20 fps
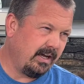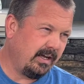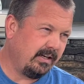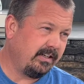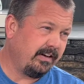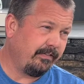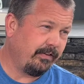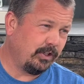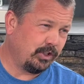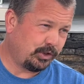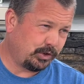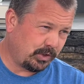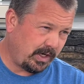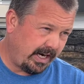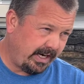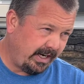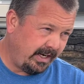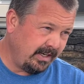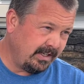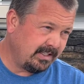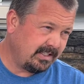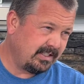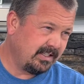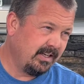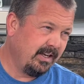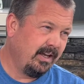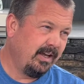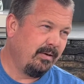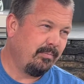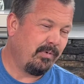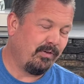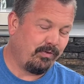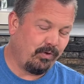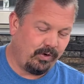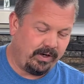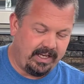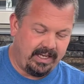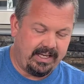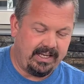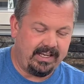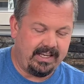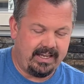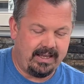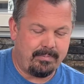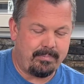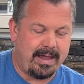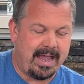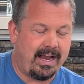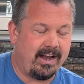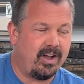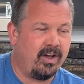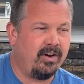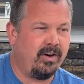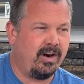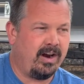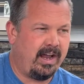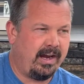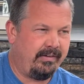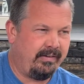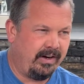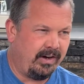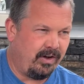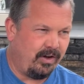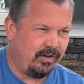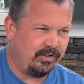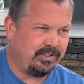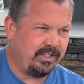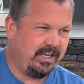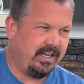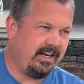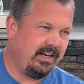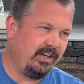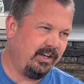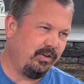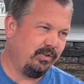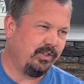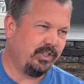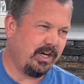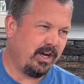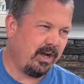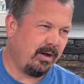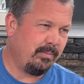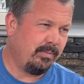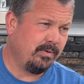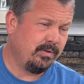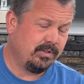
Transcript: different trainings before he could get back on our hiring hall to get a new job.